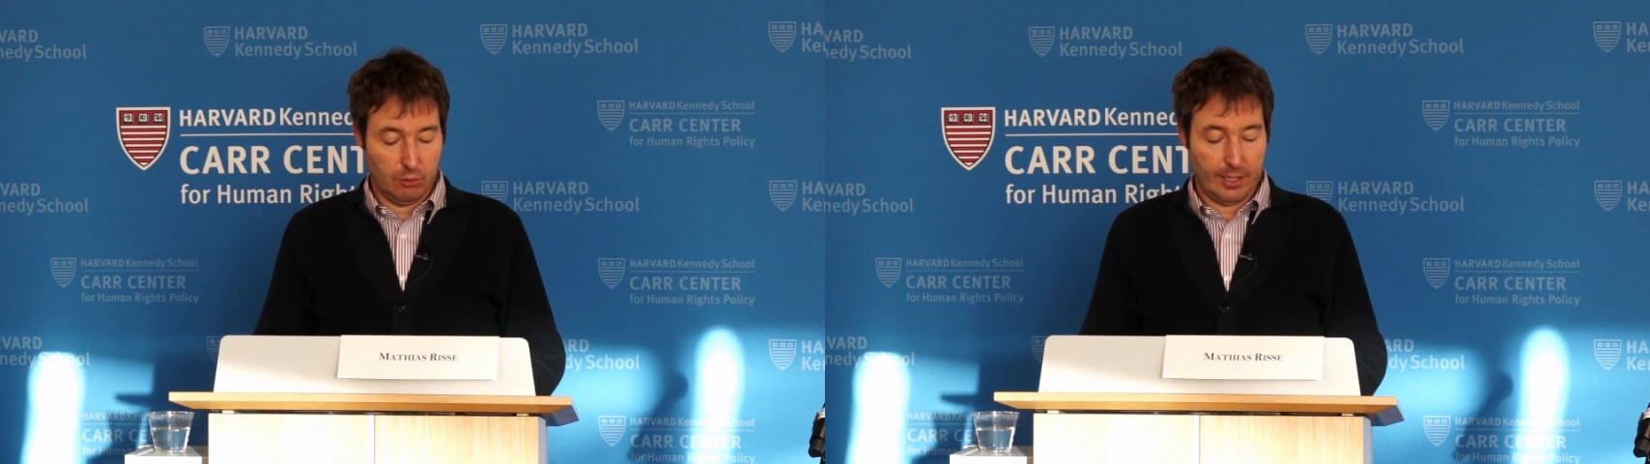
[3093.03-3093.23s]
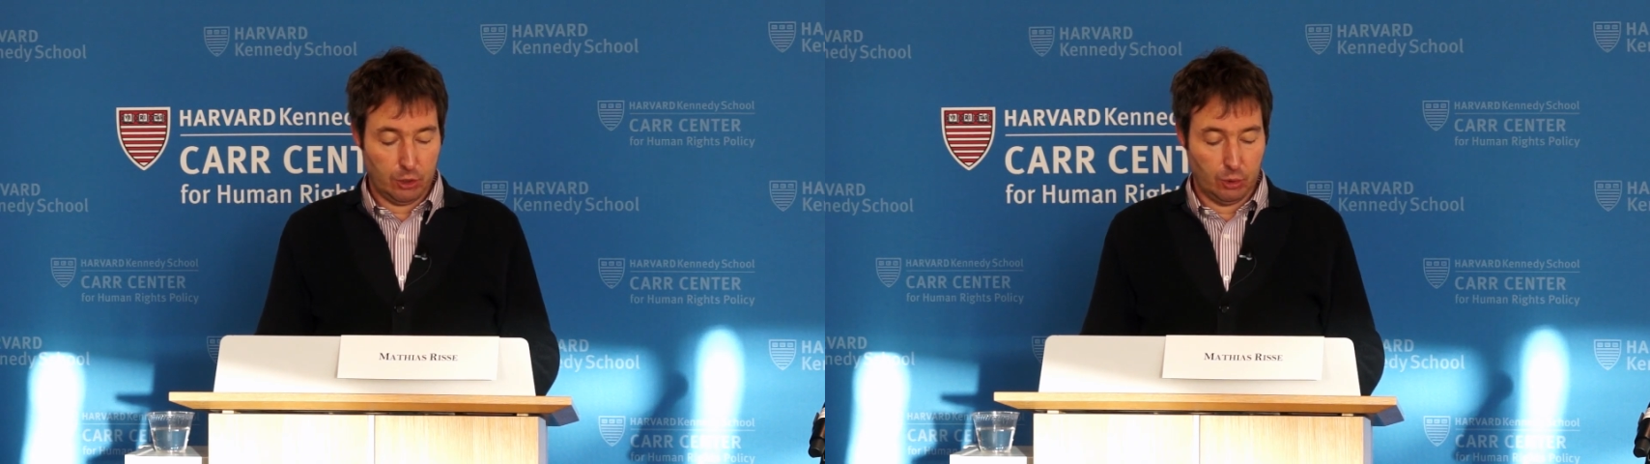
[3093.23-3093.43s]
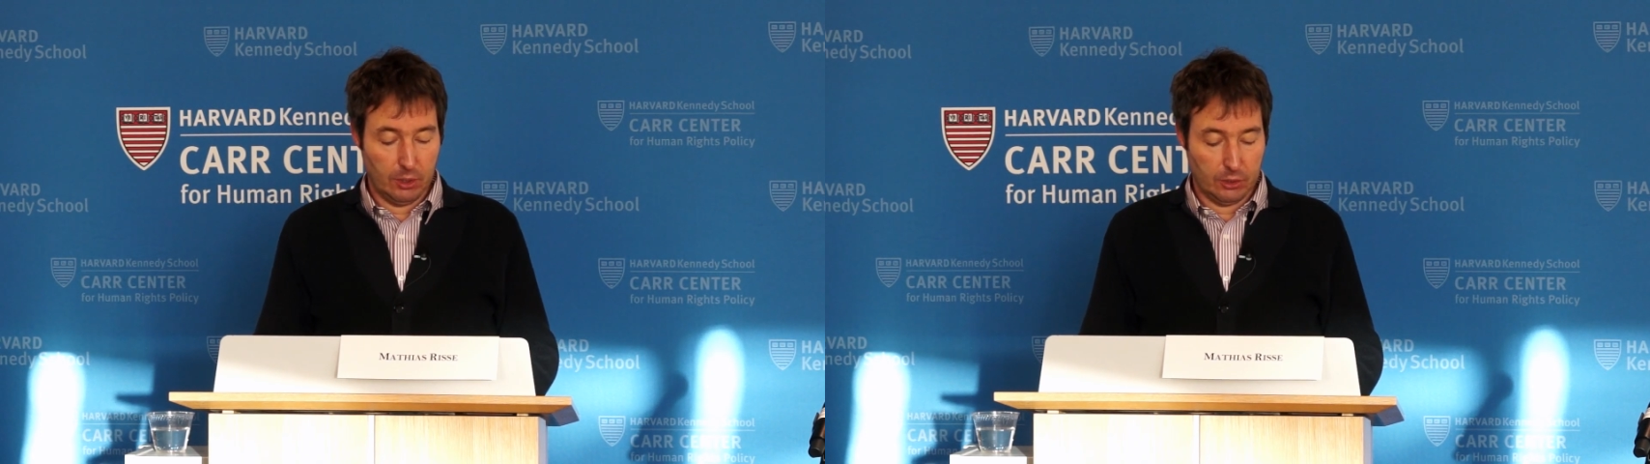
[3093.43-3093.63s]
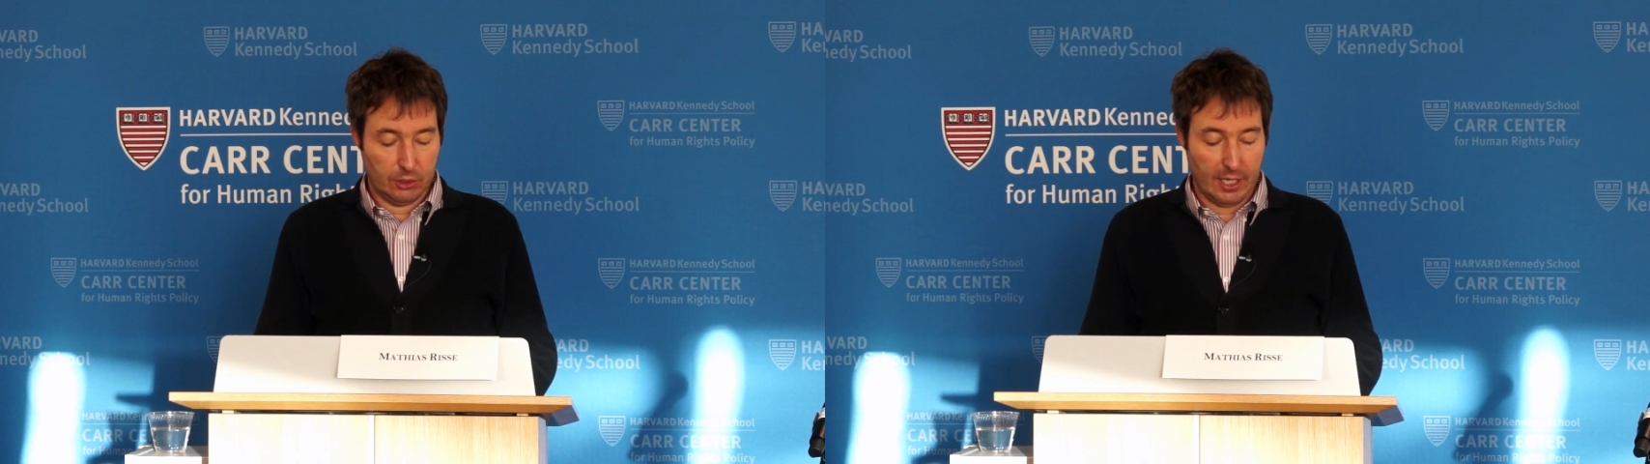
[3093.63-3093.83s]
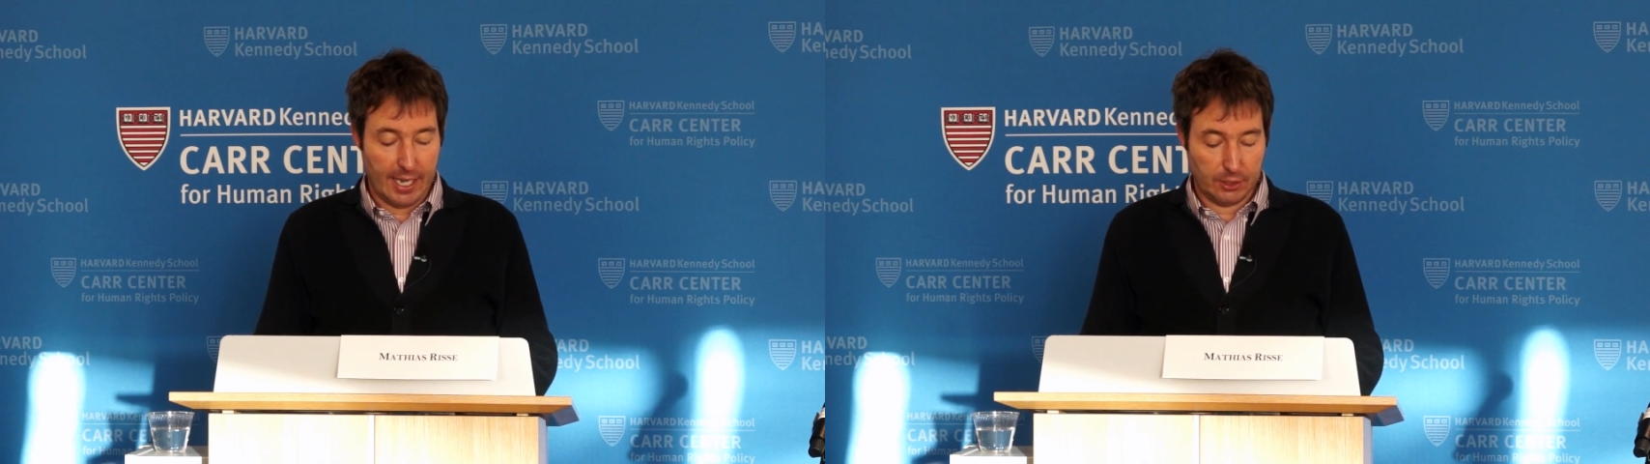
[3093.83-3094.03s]
to make sure
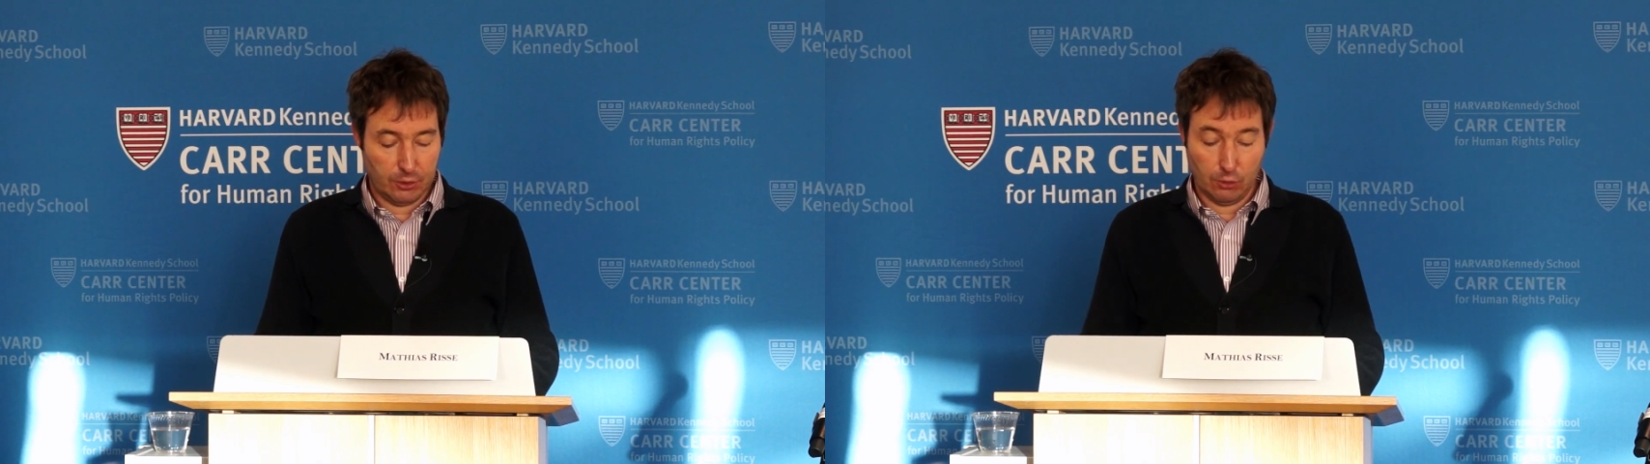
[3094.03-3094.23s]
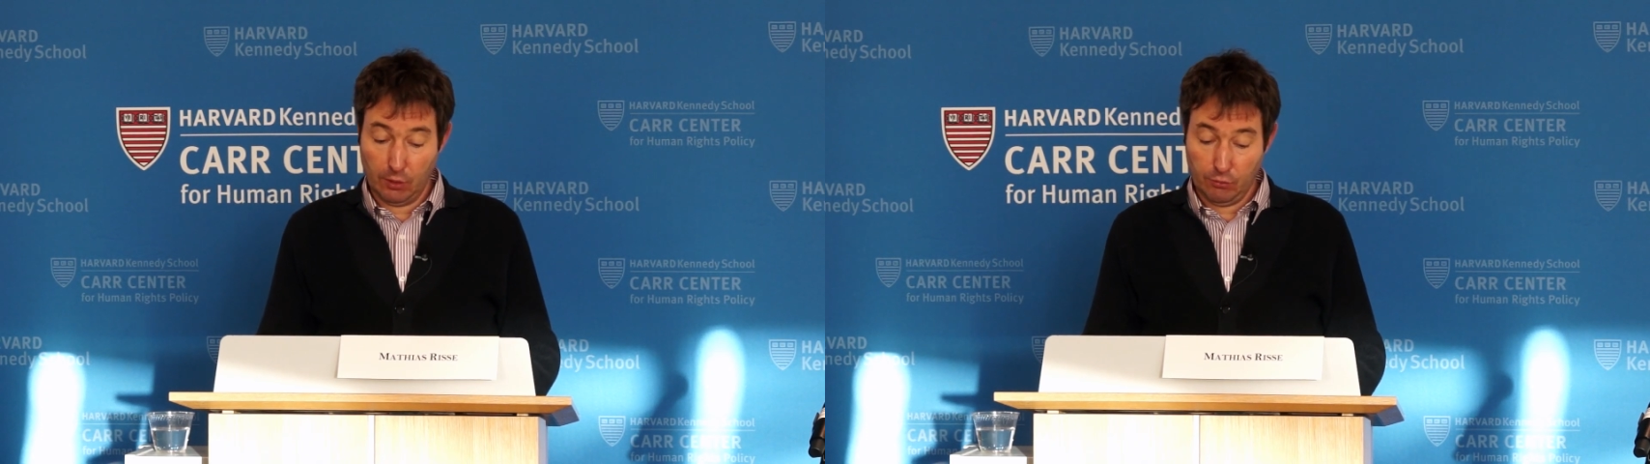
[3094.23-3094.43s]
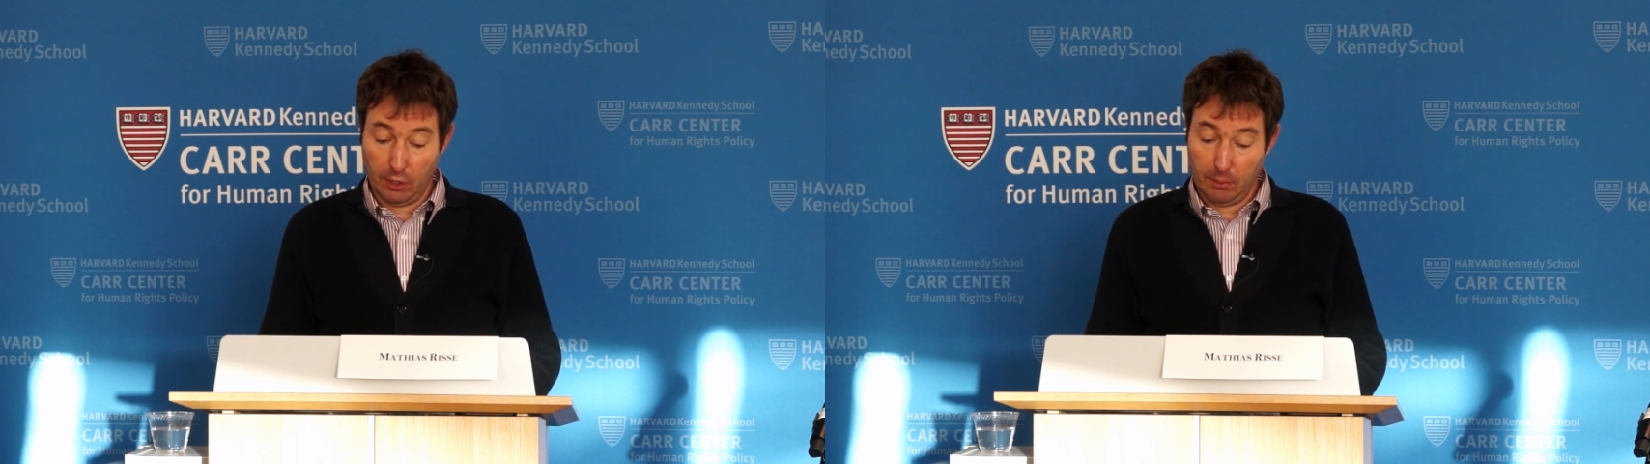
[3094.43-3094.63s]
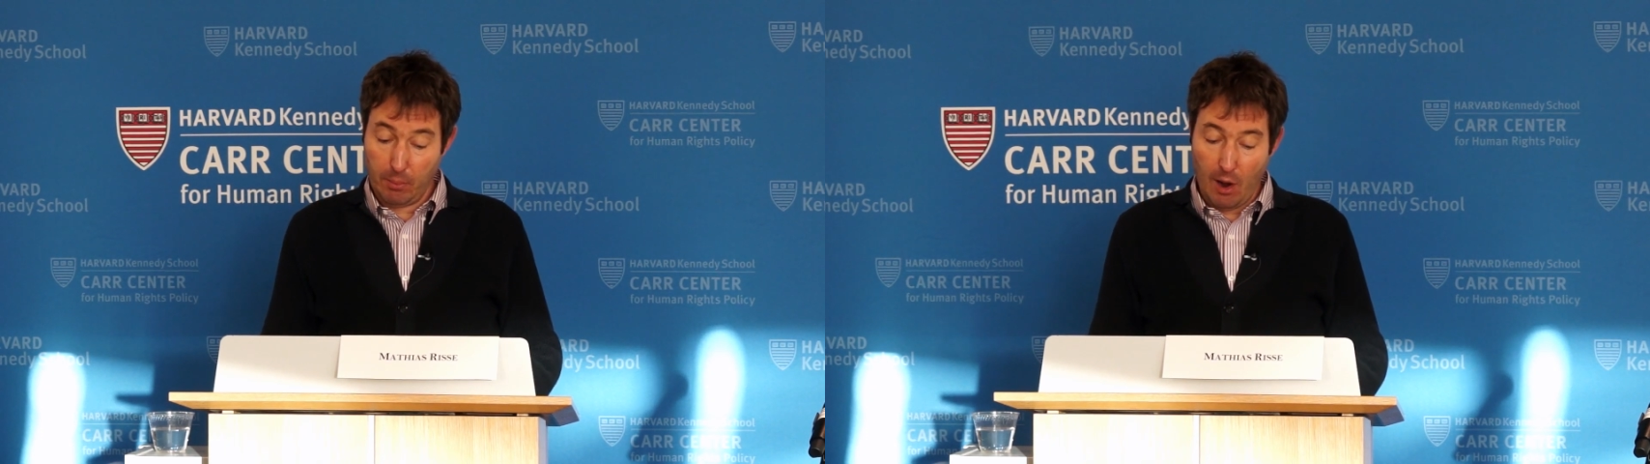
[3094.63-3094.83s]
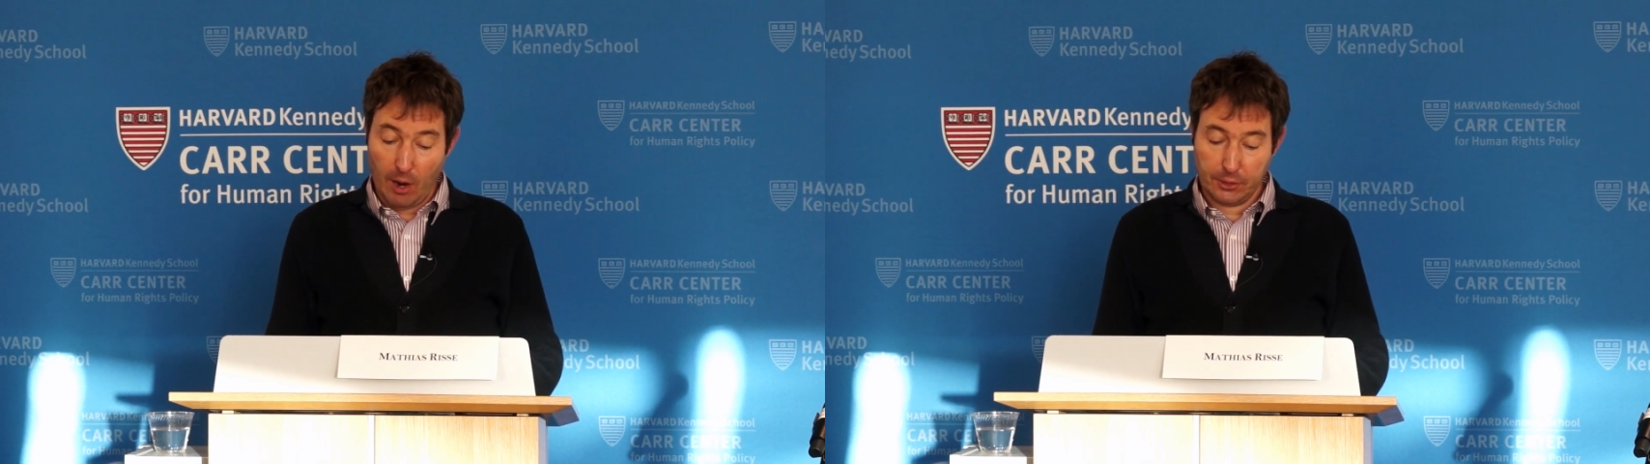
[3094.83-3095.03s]
societies do not fall
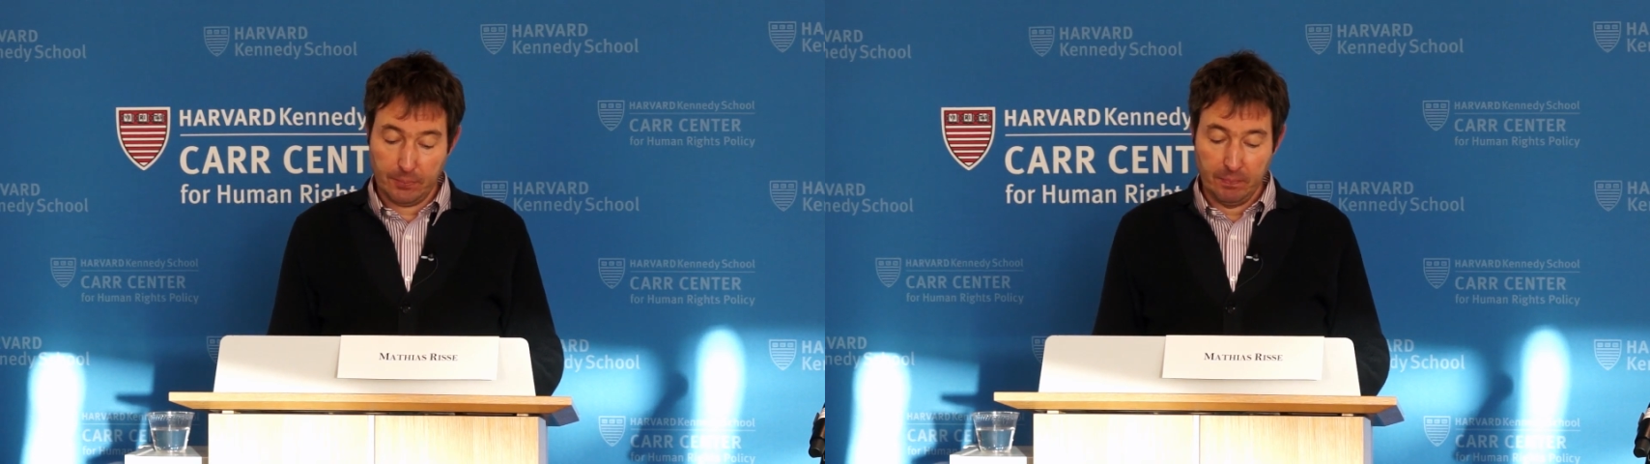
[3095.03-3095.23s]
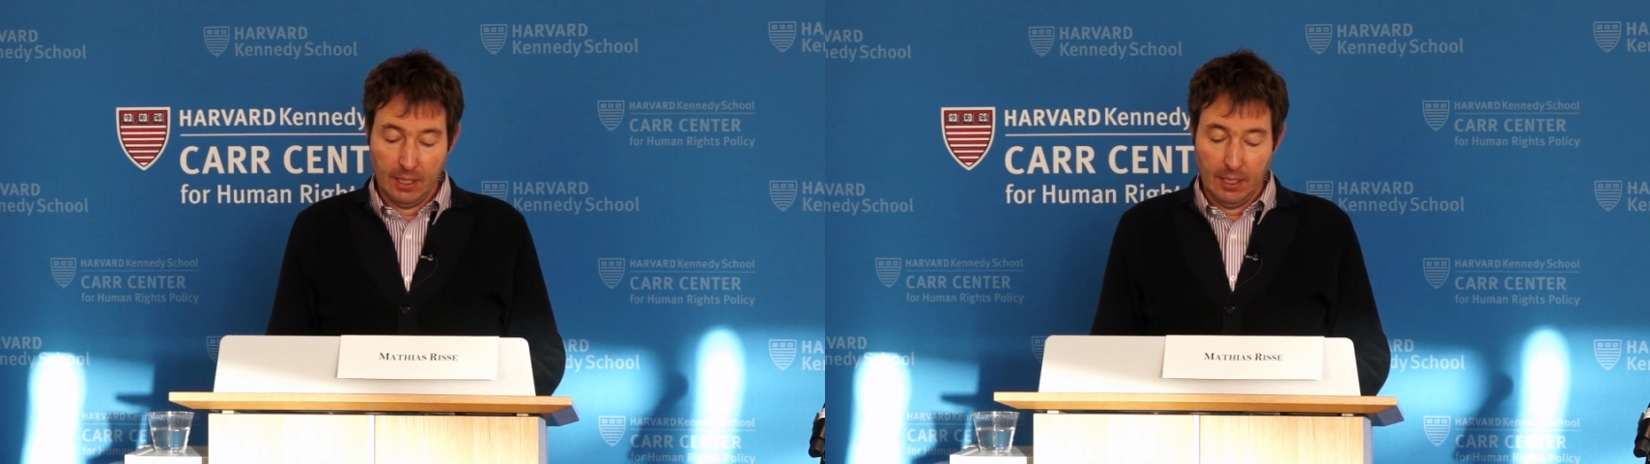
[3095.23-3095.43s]
apart.